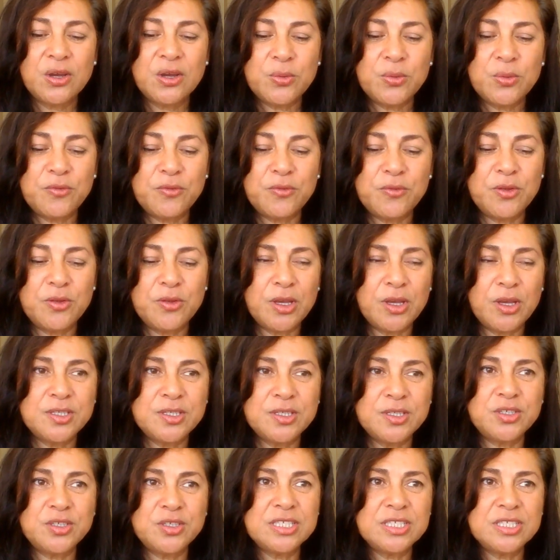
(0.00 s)
or for those
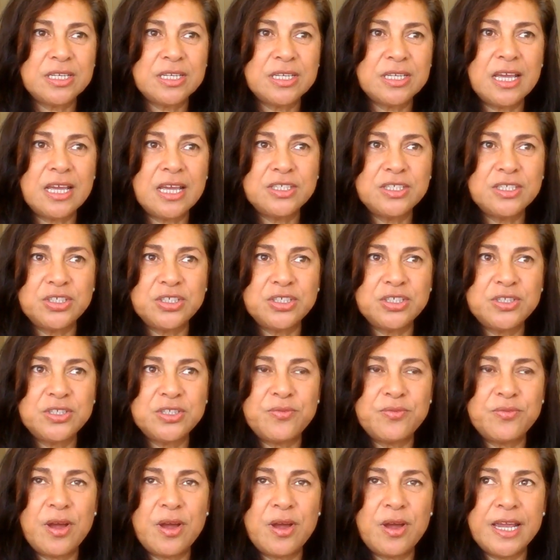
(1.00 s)
who just like to just
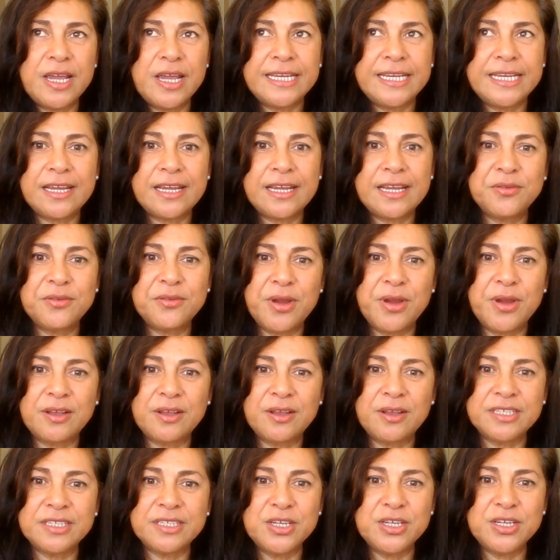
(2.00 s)
ride
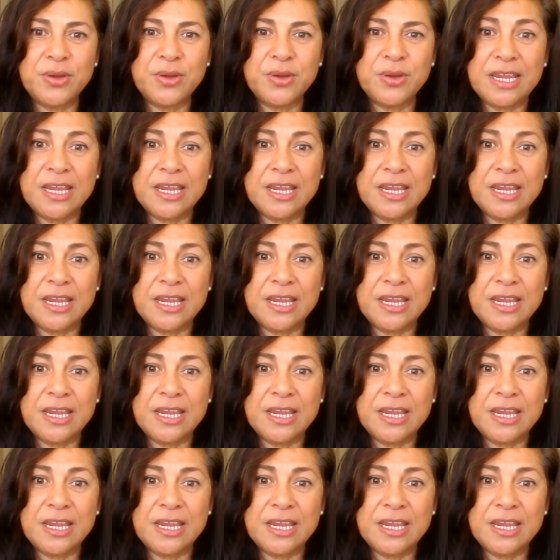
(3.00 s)
around in your